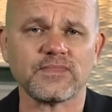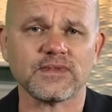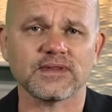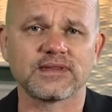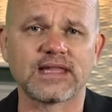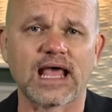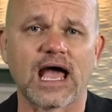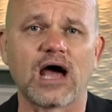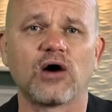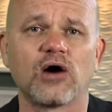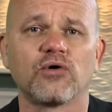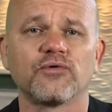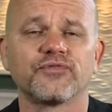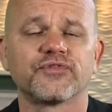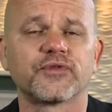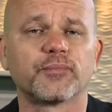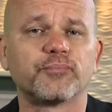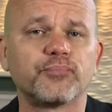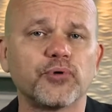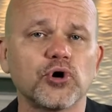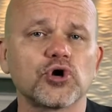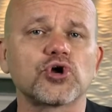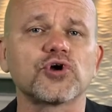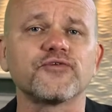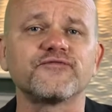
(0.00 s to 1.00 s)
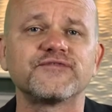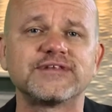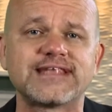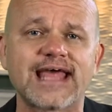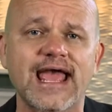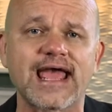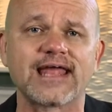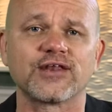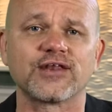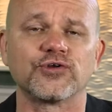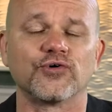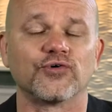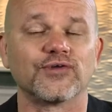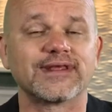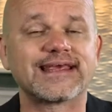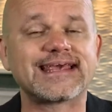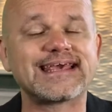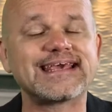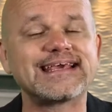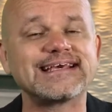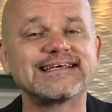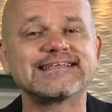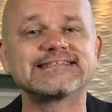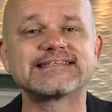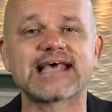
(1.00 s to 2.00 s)
Now, the book of Daniel
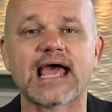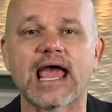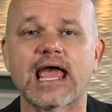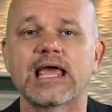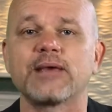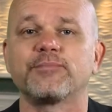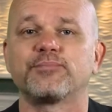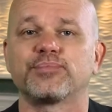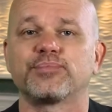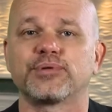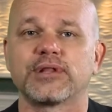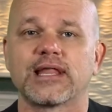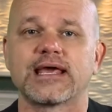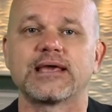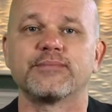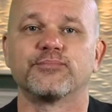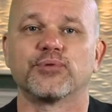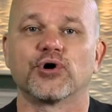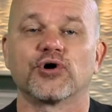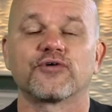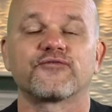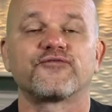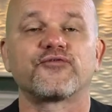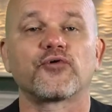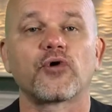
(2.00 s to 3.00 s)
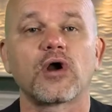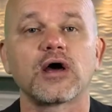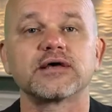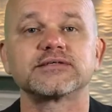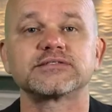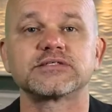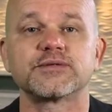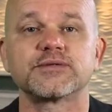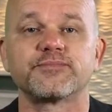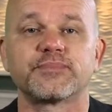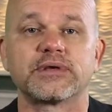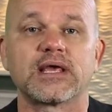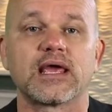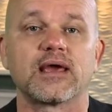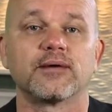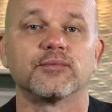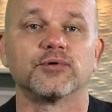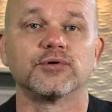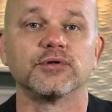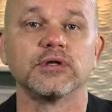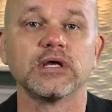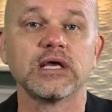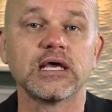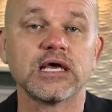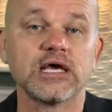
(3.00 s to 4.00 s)
is a playbook for us to be
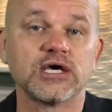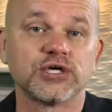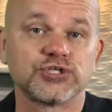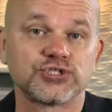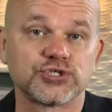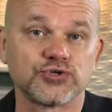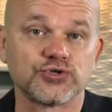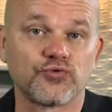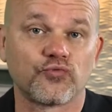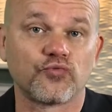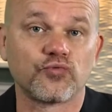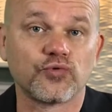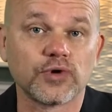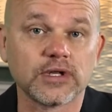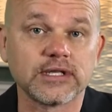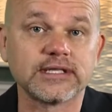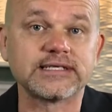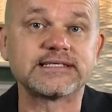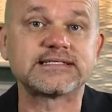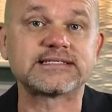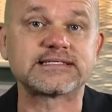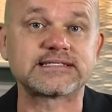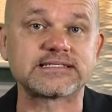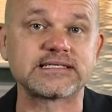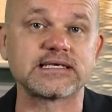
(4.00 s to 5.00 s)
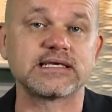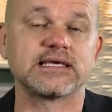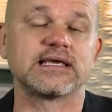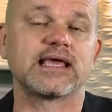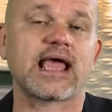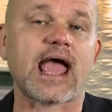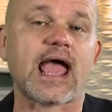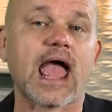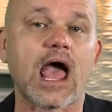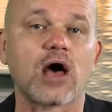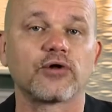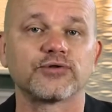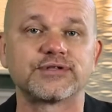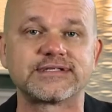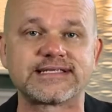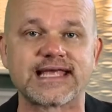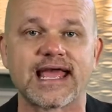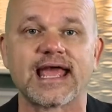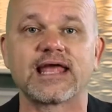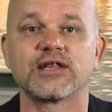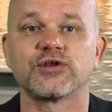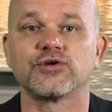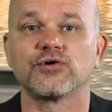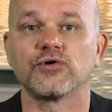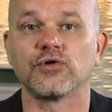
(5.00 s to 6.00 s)
able to really see how
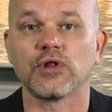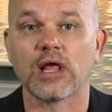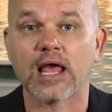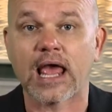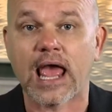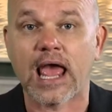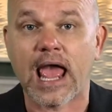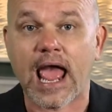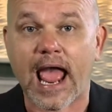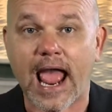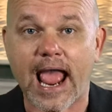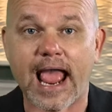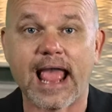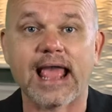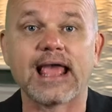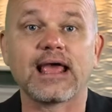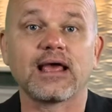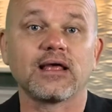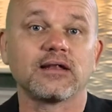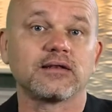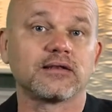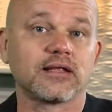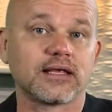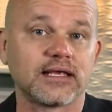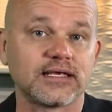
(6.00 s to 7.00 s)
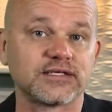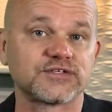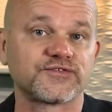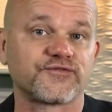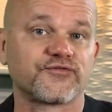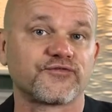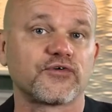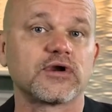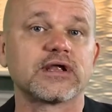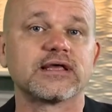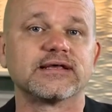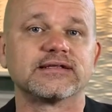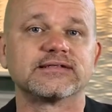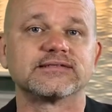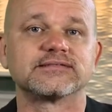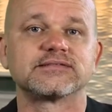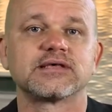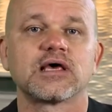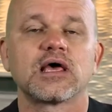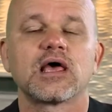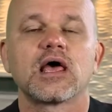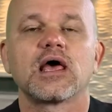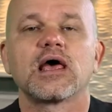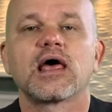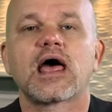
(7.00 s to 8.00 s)
Daniel and his friends
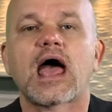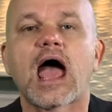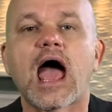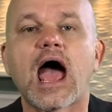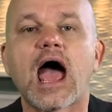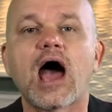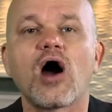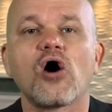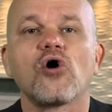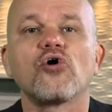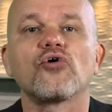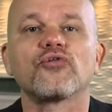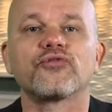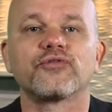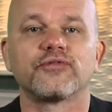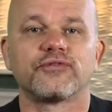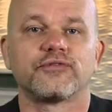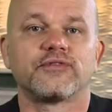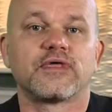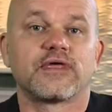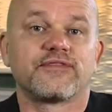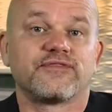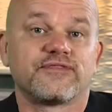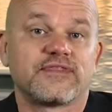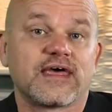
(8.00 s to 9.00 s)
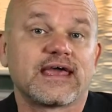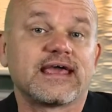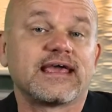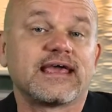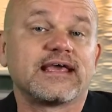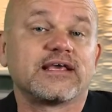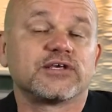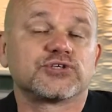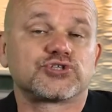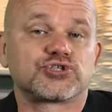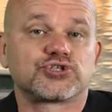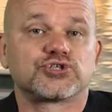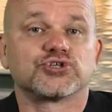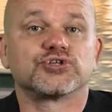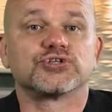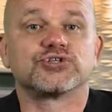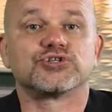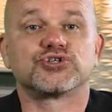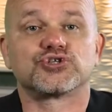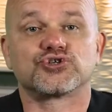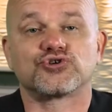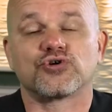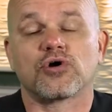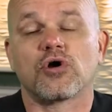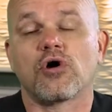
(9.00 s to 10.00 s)
how that they stood
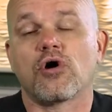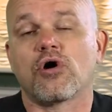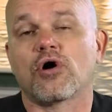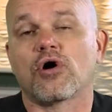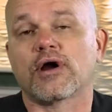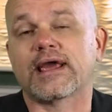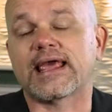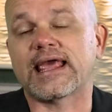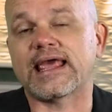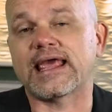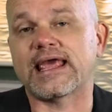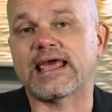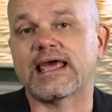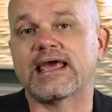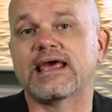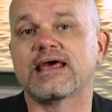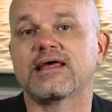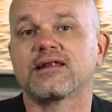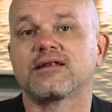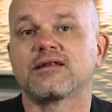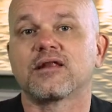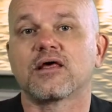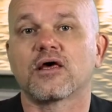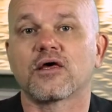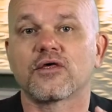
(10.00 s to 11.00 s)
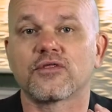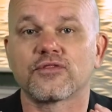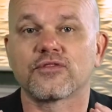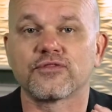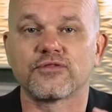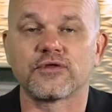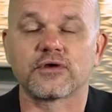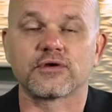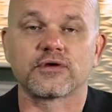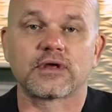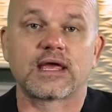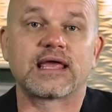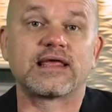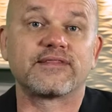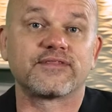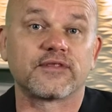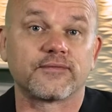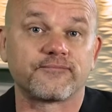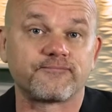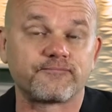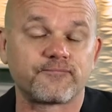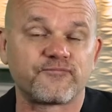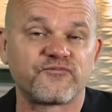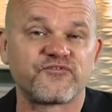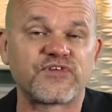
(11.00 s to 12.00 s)
strong in the in the
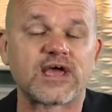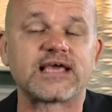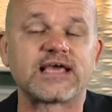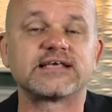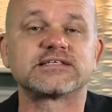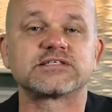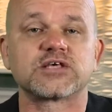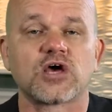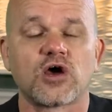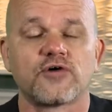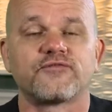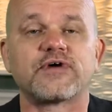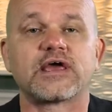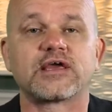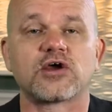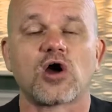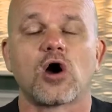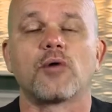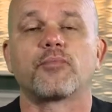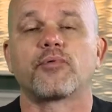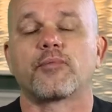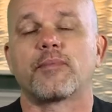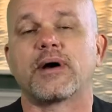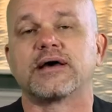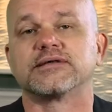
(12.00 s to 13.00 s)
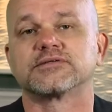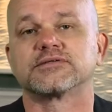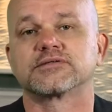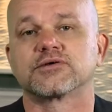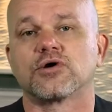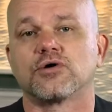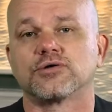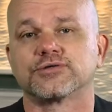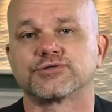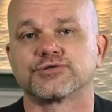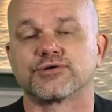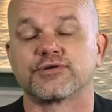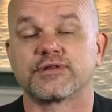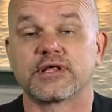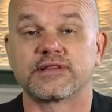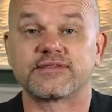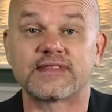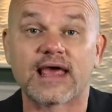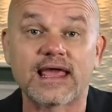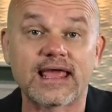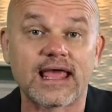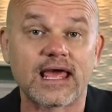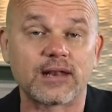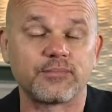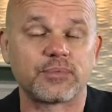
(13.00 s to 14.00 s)
face of a compromised culture that
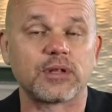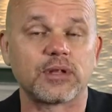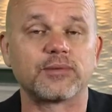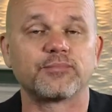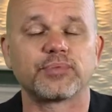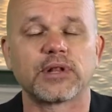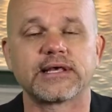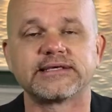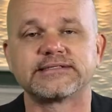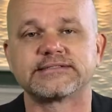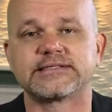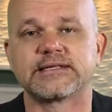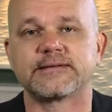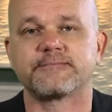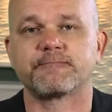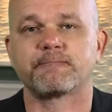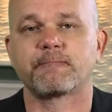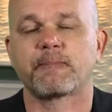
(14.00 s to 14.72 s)
they had been placed in.